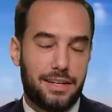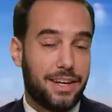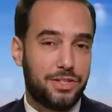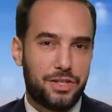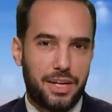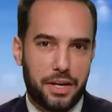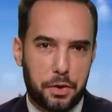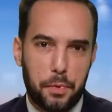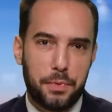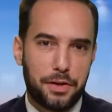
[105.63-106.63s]
Catchy
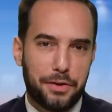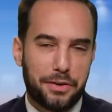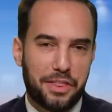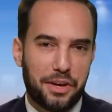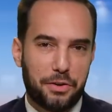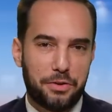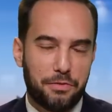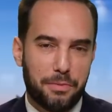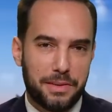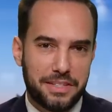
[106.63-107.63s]
title. We could learn a thing or two
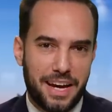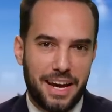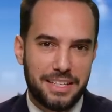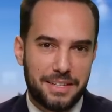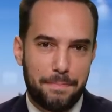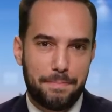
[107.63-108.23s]
from these guys.